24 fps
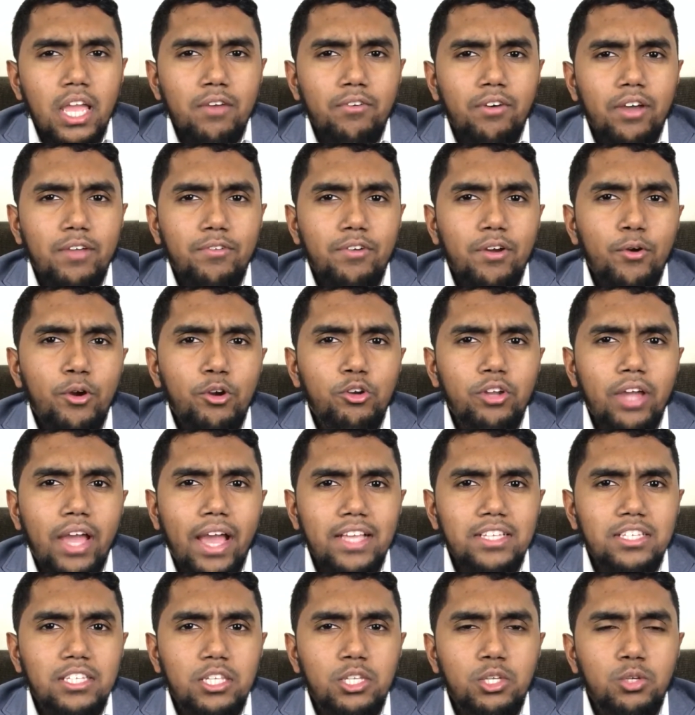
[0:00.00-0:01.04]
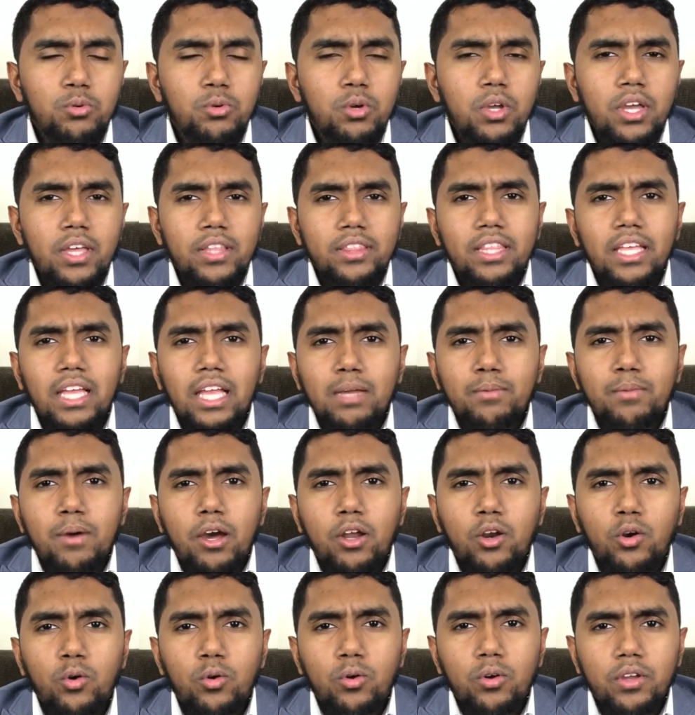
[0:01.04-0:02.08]
If I were to ask you, think
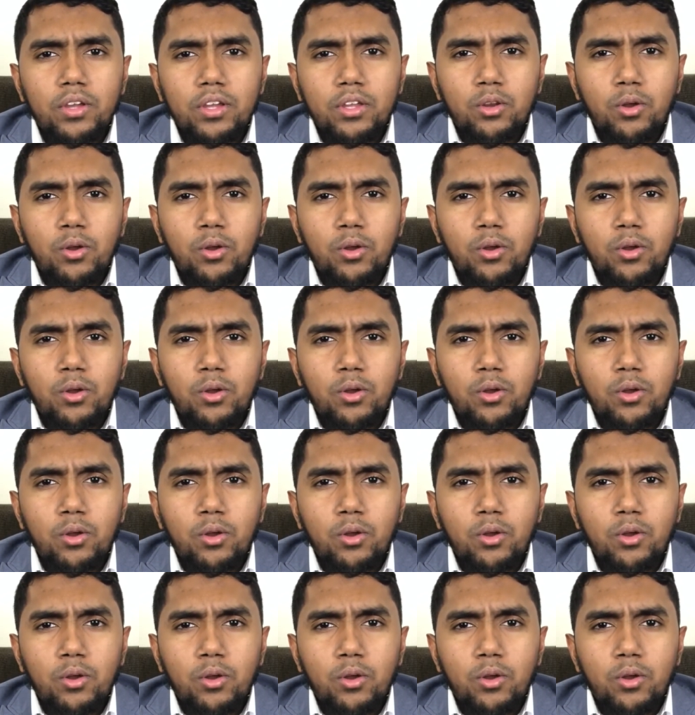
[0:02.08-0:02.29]
about